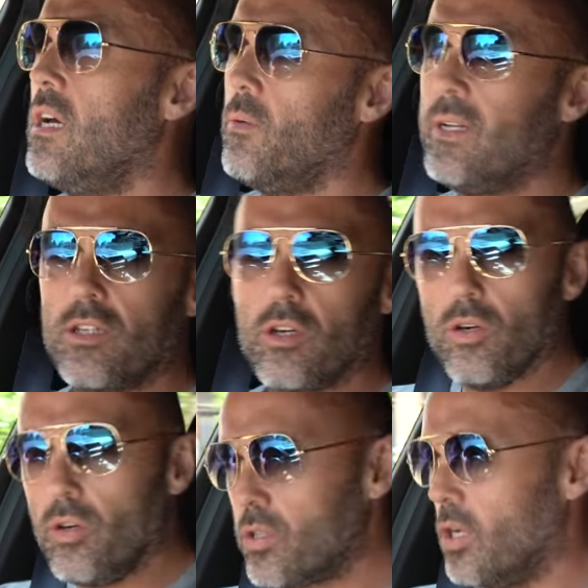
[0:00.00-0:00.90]
I went to
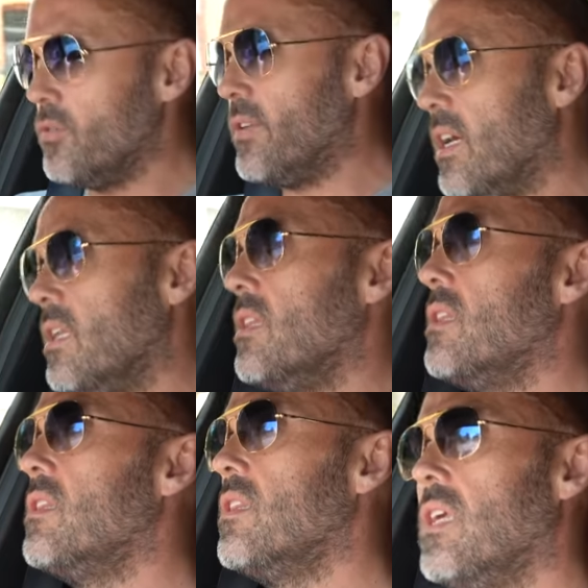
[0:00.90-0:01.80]
court over it,
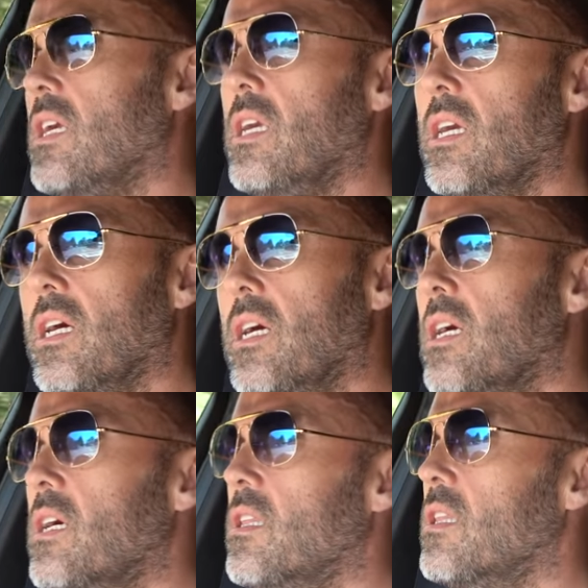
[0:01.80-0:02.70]
and
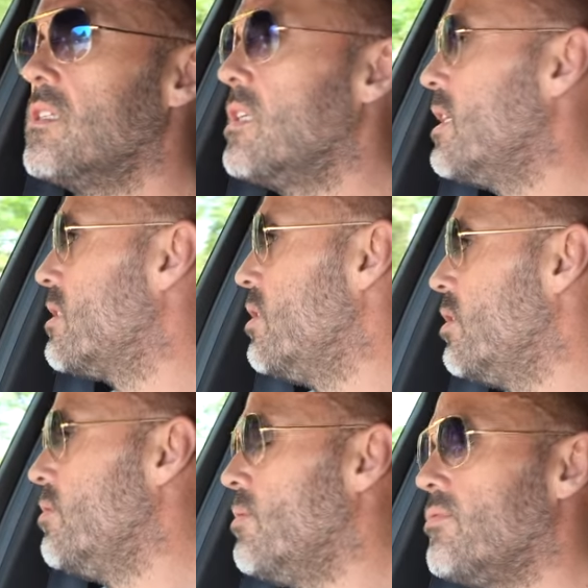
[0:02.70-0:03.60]
the solicitor
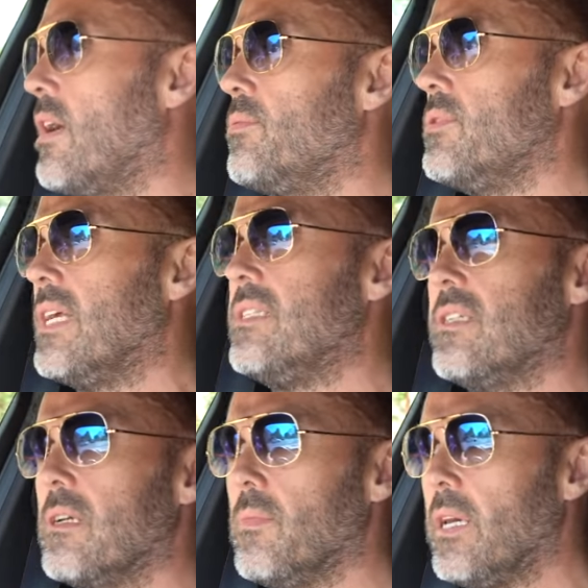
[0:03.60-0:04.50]
who was
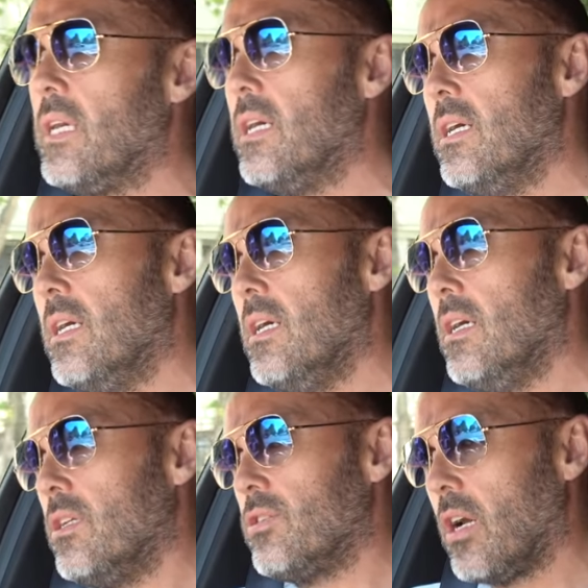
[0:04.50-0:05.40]
representing me
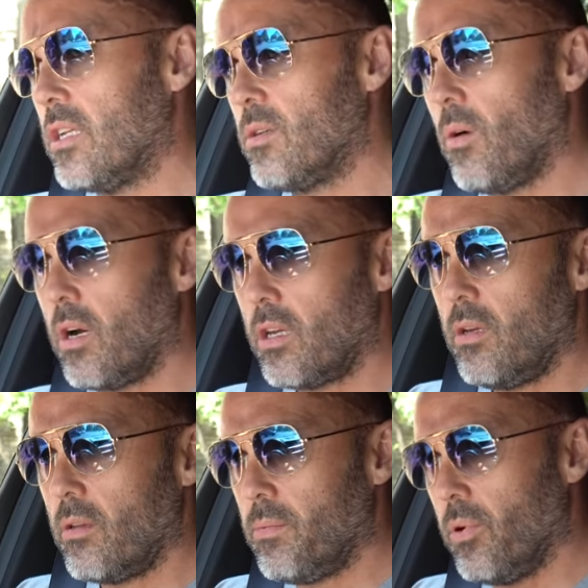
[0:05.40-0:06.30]
tried to
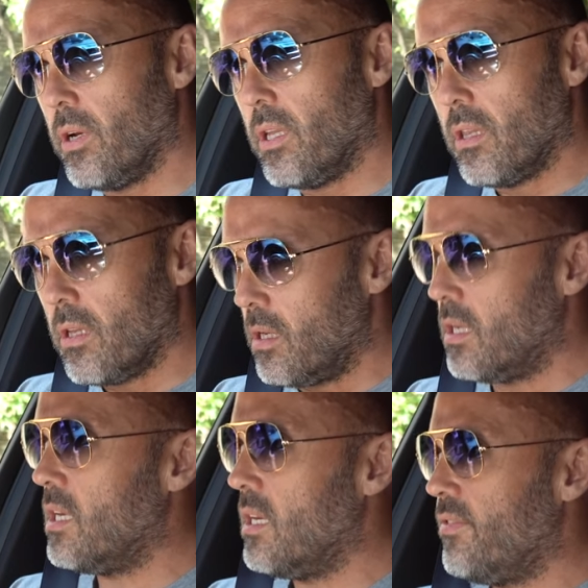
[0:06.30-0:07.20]
argue the point that
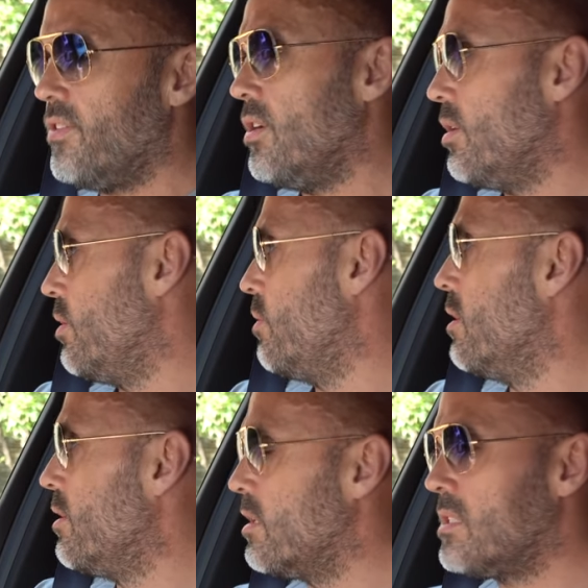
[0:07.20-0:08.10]
if you
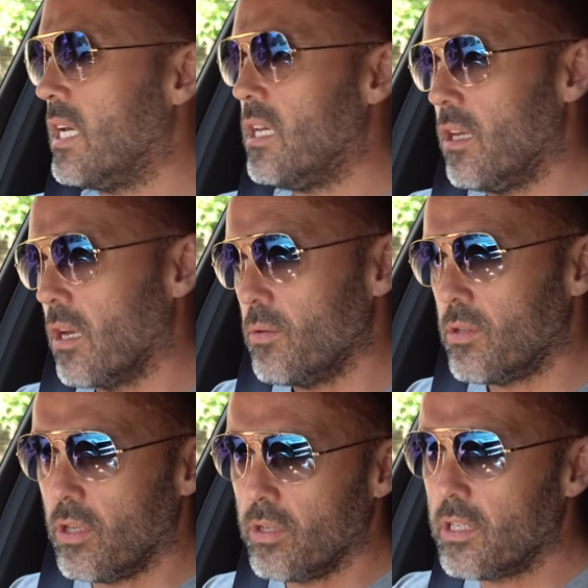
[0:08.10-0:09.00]
undertake, you go
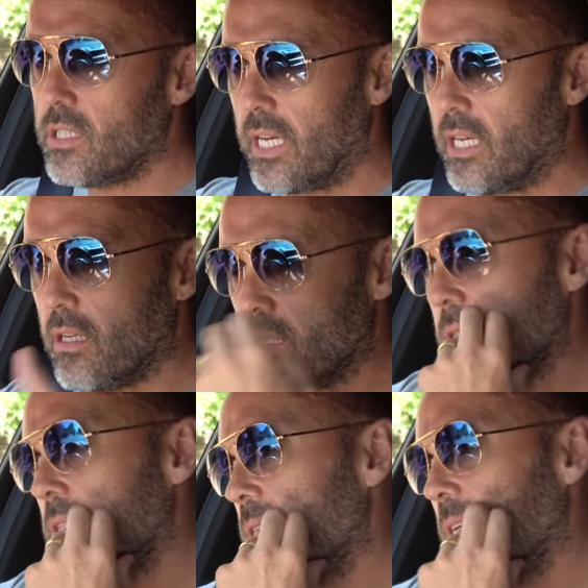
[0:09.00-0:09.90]
to the
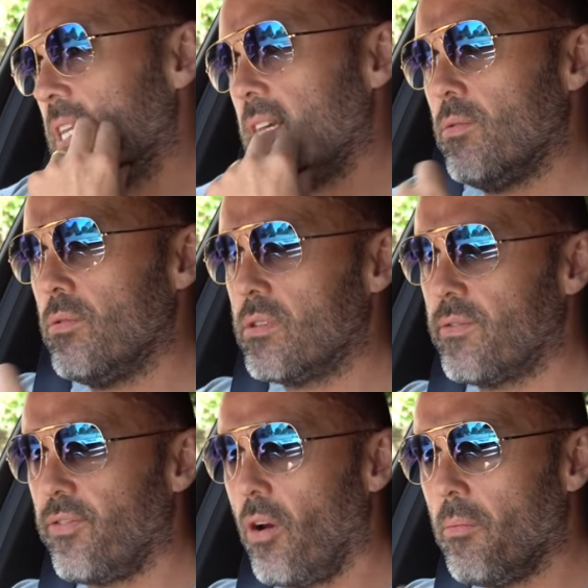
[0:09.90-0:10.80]
undertakers, and it was
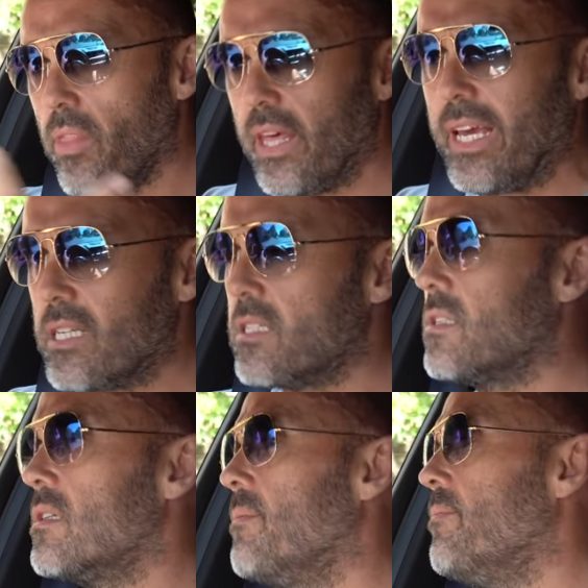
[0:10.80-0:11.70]
from this